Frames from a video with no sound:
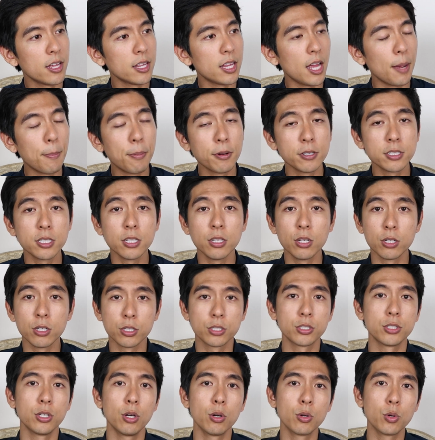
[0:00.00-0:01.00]
That person
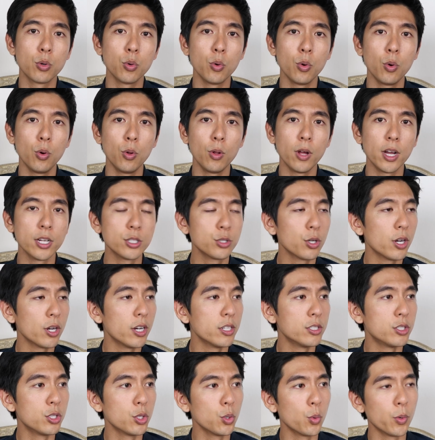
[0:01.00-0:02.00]
looks so cool. I try
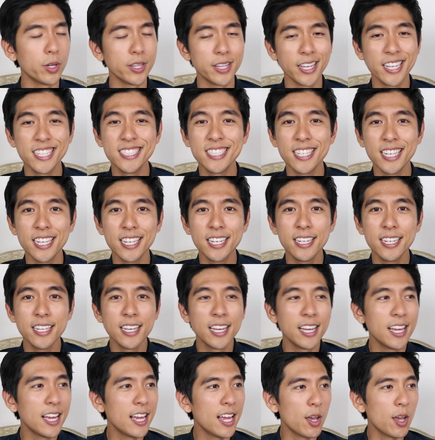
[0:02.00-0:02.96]
to do what they did.